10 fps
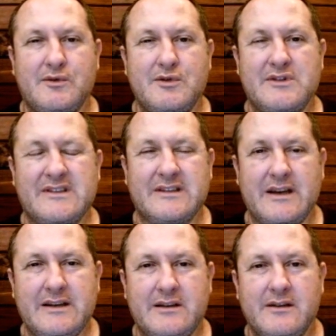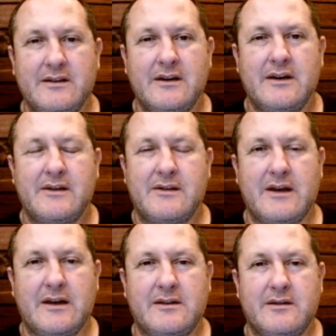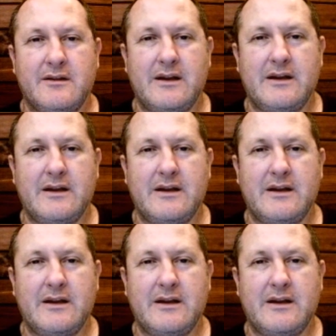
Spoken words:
state that